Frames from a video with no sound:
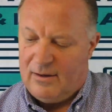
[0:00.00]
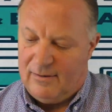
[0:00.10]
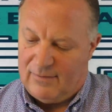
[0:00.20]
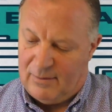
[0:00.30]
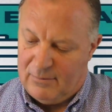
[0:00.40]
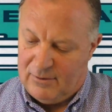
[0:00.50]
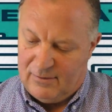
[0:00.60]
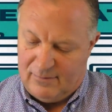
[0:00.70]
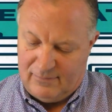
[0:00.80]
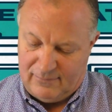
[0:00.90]
If I
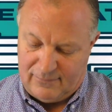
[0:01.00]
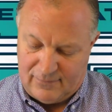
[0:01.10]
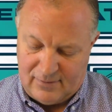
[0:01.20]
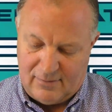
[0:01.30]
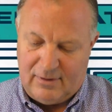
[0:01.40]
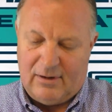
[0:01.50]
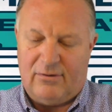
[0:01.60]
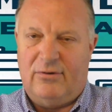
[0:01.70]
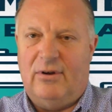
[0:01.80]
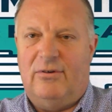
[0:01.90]
move, oh yeah,
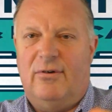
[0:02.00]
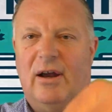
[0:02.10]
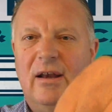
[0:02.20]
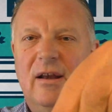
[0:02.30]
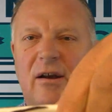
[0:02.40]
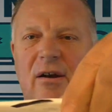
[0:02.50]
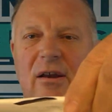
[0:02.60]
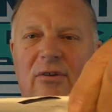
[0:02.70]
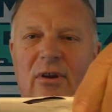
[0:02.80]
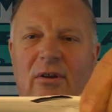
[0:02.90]
slits right here. You
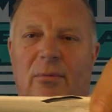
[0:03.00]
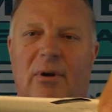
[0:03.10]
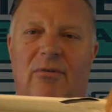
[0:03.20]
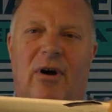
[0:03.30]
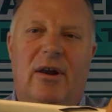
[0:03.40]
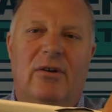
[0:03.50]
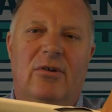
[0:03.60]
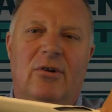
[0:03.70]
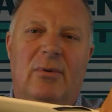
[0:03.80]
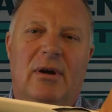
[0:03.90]
can see a little bit of awning
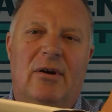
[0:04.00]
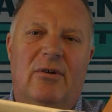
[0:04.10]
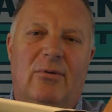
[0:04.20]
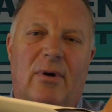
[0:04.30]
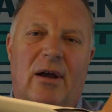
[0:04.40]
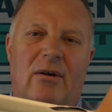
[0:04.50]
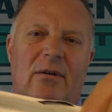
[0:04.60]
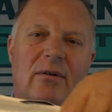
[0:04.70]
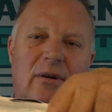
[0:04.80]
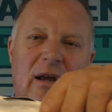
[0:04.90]
tube here as
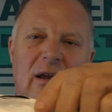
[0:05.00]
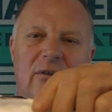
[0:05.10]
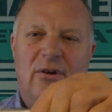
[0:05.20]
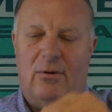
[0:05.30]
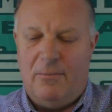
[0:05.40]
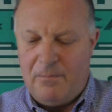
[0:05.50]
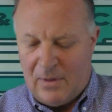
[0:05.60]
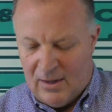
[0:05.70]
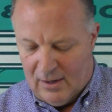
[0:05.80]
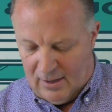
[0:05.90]
well. Okay, so
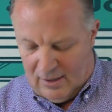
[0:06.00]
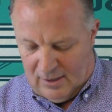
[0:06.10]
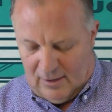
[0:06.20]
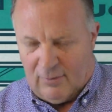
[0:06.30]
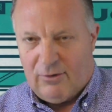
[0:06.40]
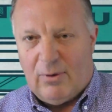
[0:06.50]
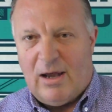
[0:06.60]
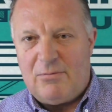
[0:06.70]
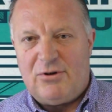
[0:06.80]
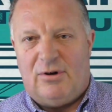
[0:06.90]
the reason
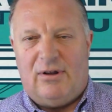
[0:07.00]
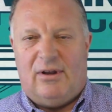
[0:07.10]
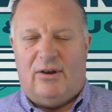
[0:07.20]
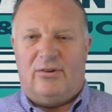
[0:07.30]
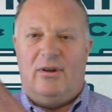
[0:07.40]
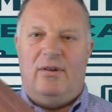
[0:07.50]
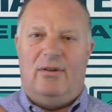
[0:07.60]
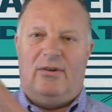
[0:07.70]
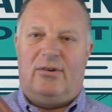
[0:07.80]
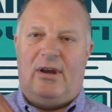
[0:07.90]
why I'm showing you this
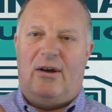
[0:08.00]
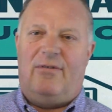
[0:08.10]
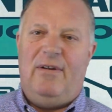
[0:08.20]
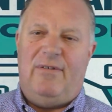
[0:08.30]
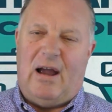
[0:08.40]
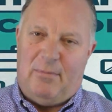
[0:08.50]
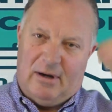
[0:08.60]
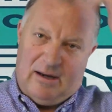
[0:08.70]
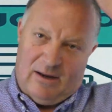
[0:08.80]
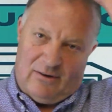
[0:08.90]
Carefree
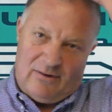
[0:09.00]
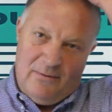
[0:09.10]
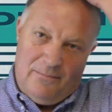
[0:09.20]
fabric is